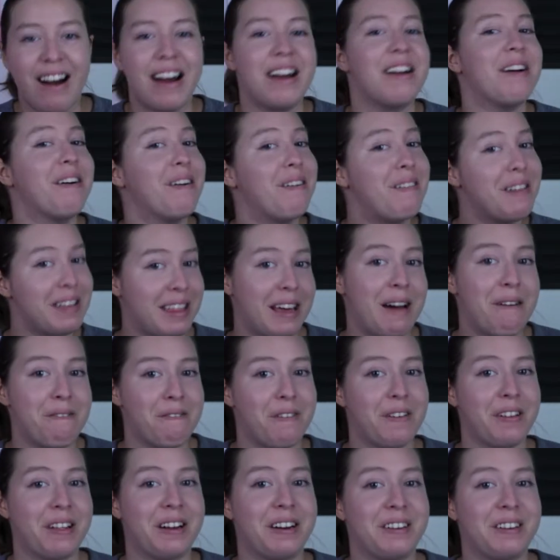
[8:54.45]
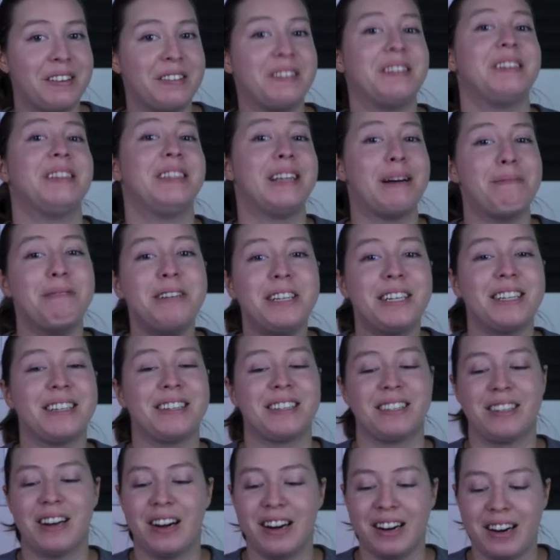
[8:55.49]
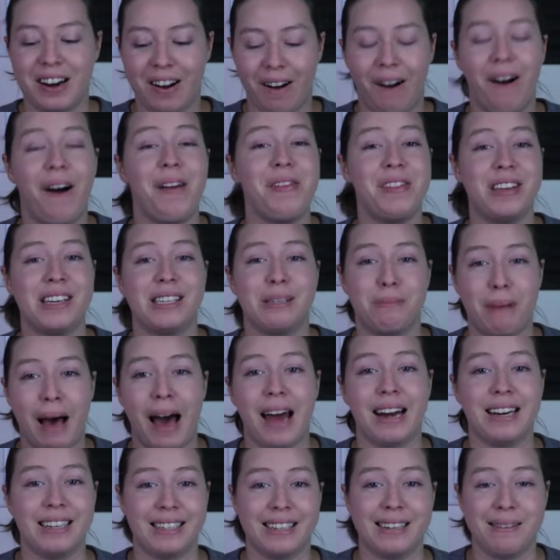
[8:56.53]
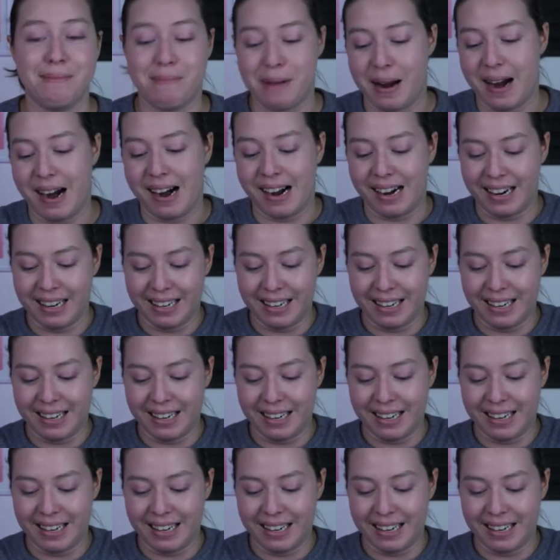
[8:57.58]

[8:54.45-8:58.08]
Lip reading: right, without further ado, let me get started on this Paddington bear.